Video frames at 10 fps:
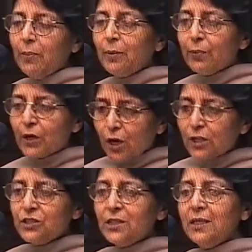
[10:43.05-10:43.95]
But
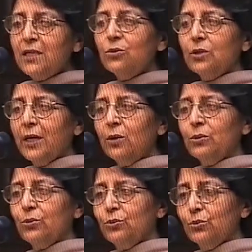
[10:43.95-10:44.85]
because they need
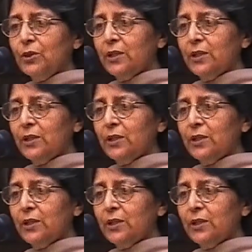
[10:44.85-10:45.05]
Othello to do